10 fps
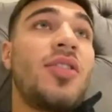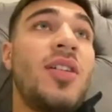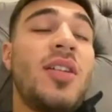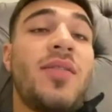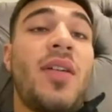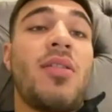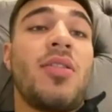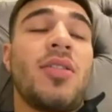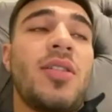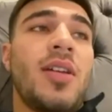It's very
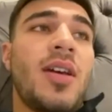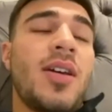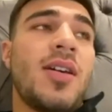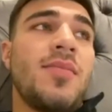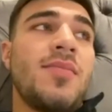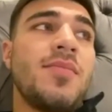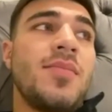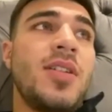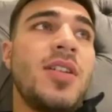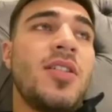good.
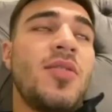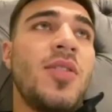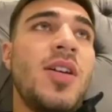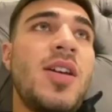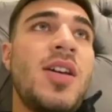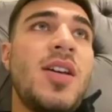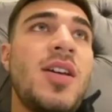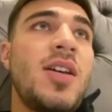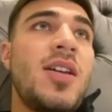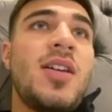You know,
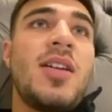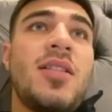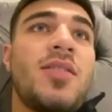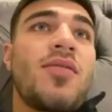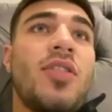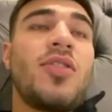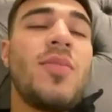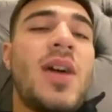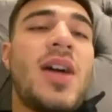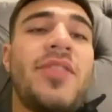they're all doing
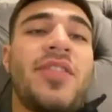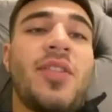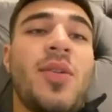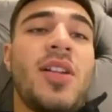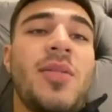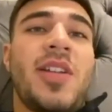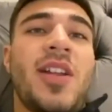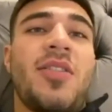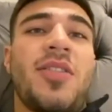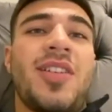marvellously well. I mean, I
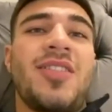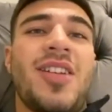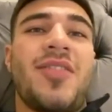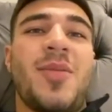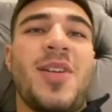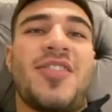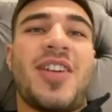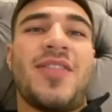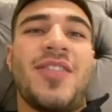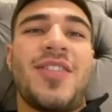don't think you'll ever meet a
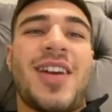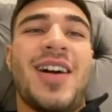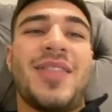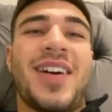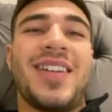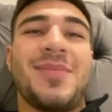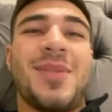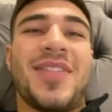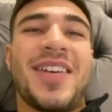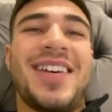traveller who can't fight, to be
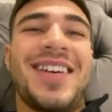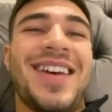fair.